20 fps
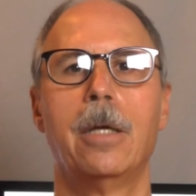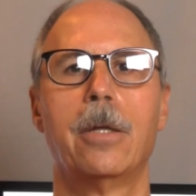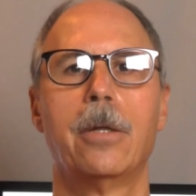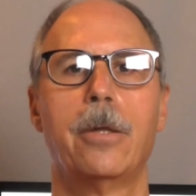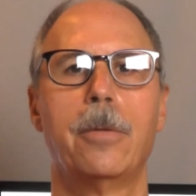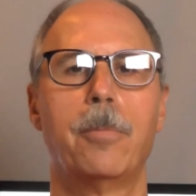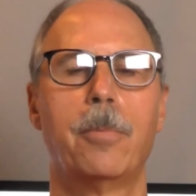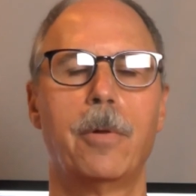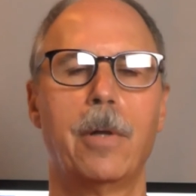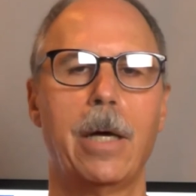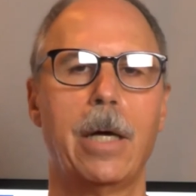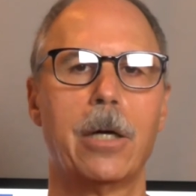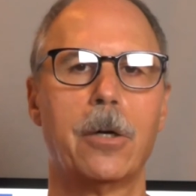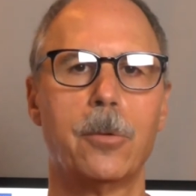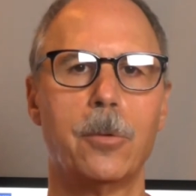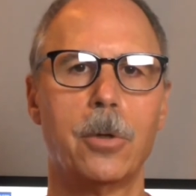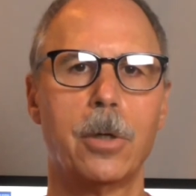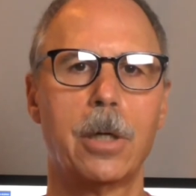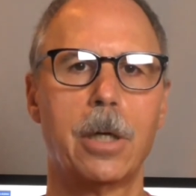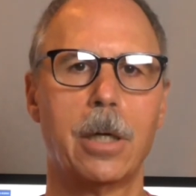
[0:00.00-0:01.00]
The planner
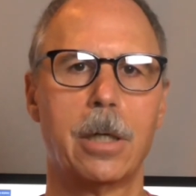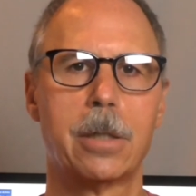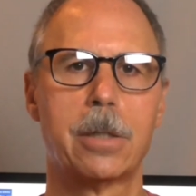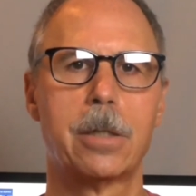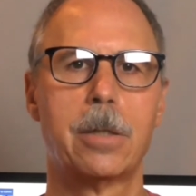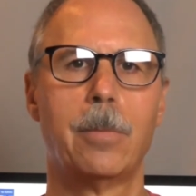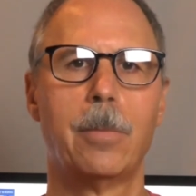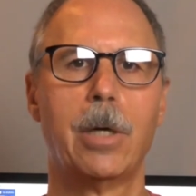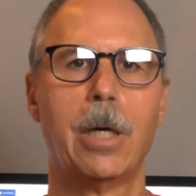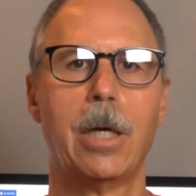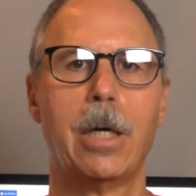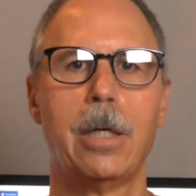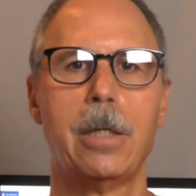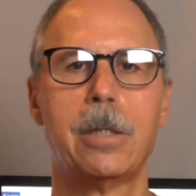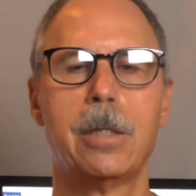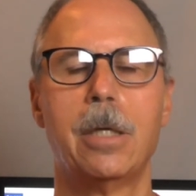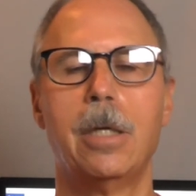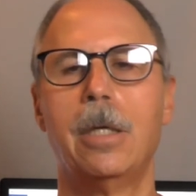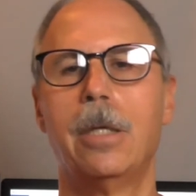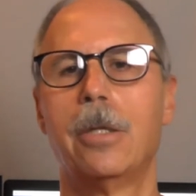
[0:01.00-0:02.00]
will customize.
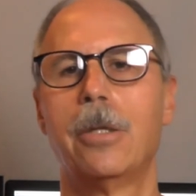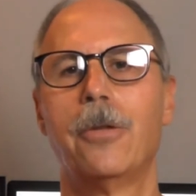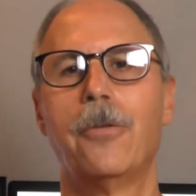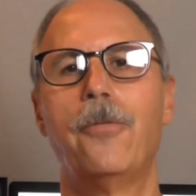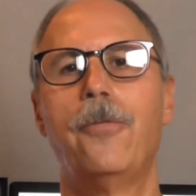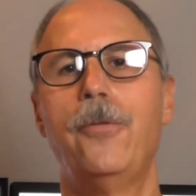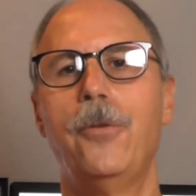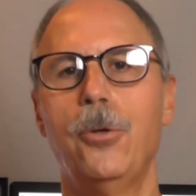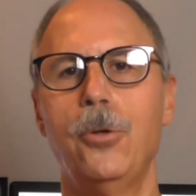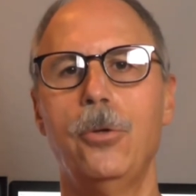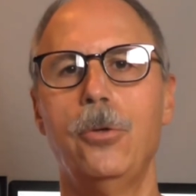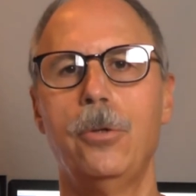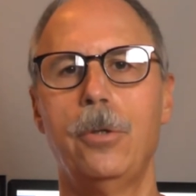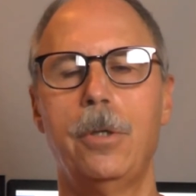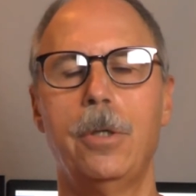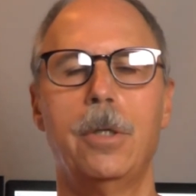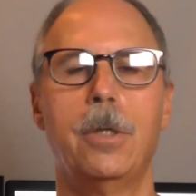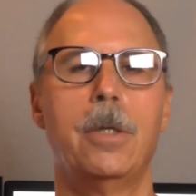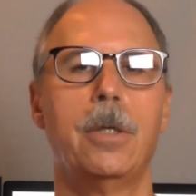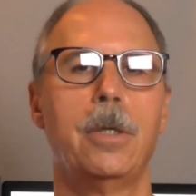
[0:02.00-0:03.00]
The food
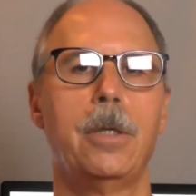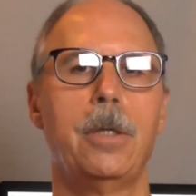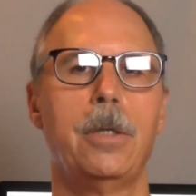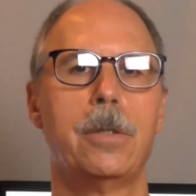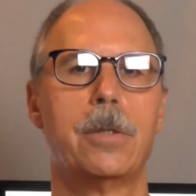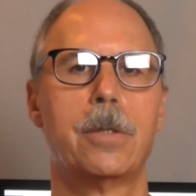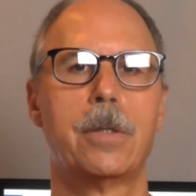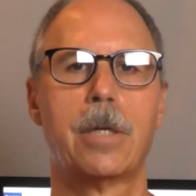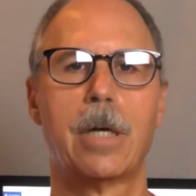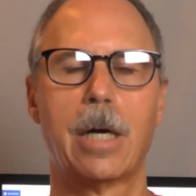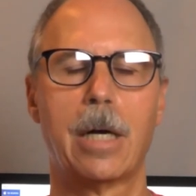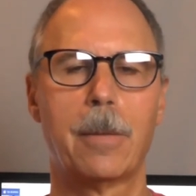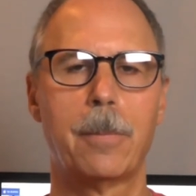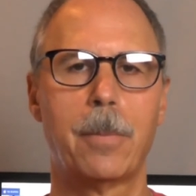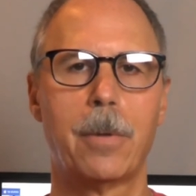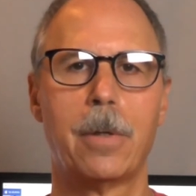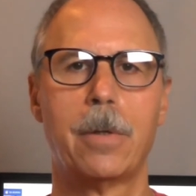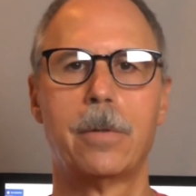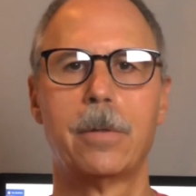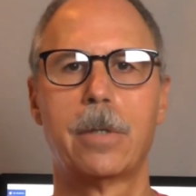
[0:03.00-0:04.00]
is
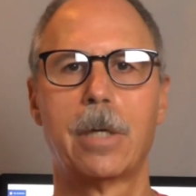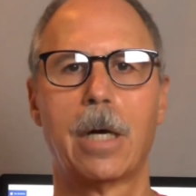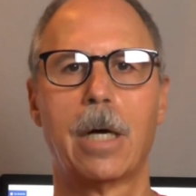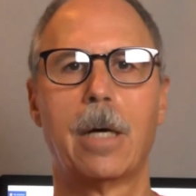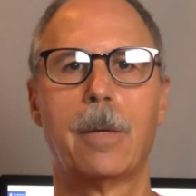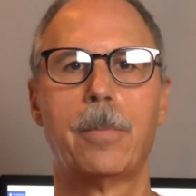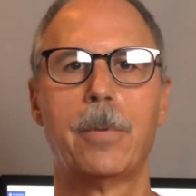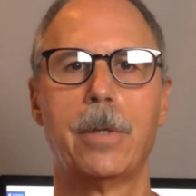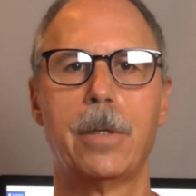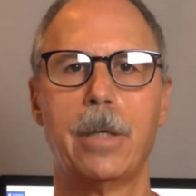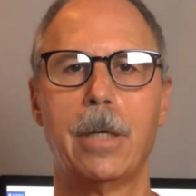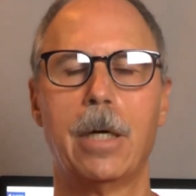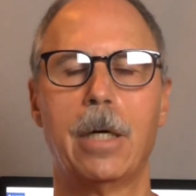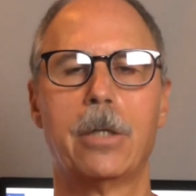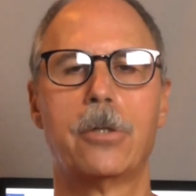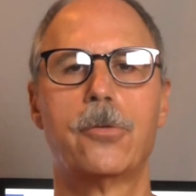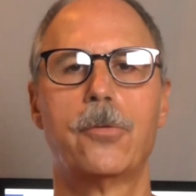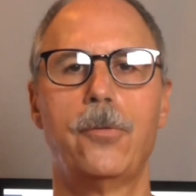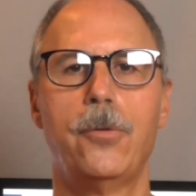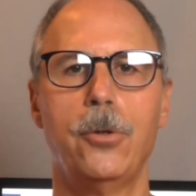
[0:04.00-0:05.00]

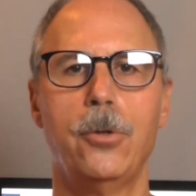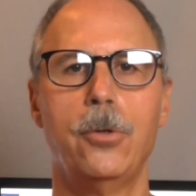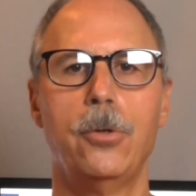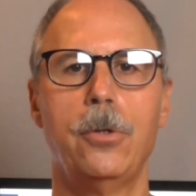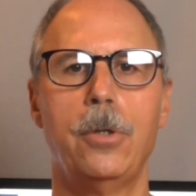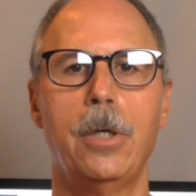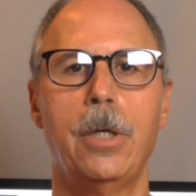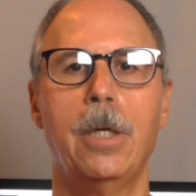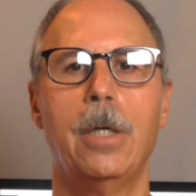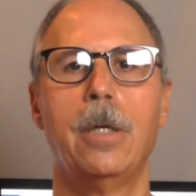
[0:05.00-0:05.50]
top-notch food.